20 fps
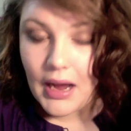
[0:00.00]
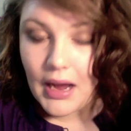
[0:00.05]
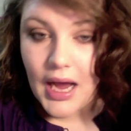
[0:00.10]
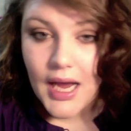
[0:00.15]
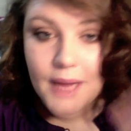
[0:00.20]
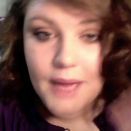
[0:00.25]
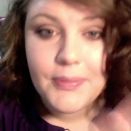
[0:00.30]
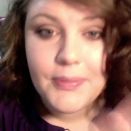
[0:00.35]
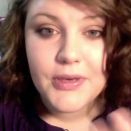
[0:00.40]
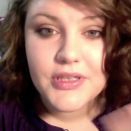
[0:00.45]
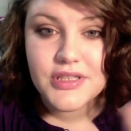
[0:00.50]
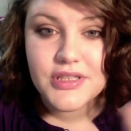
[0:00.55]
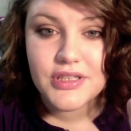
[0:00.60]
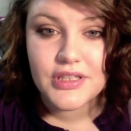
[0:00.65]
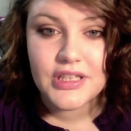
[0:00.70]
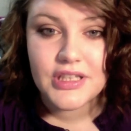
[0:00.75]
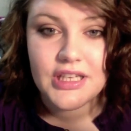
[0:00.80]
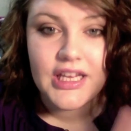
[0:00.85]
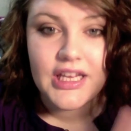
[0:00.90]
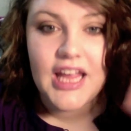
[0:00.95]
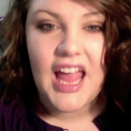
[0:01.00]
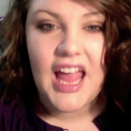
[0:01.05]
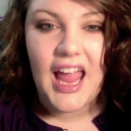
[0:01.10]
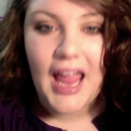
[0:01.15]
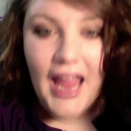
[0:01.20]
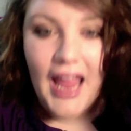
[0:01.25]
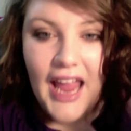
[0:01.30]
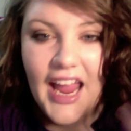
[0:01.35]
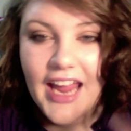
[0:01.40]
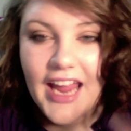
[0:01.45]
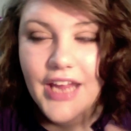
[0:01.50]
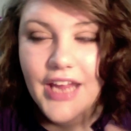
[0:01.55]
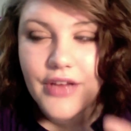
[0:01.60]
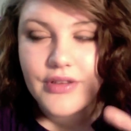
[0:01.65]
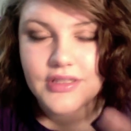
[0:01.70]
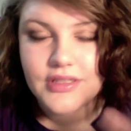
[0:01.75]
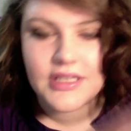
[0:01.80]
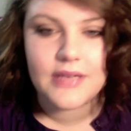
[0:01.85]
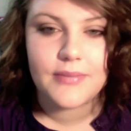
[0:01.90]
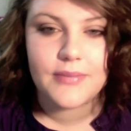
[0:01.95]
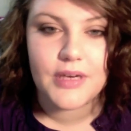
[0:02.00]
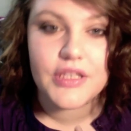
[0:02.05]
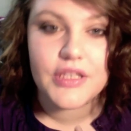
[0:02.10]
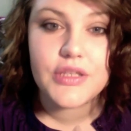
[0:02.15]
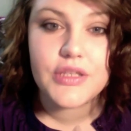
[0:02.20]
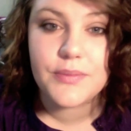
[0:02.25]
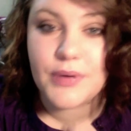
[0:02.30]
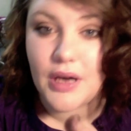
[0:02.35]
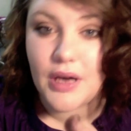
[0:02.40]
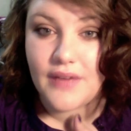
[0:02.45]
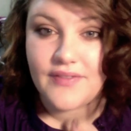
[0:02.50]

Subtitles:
I personally hate using a brush to put on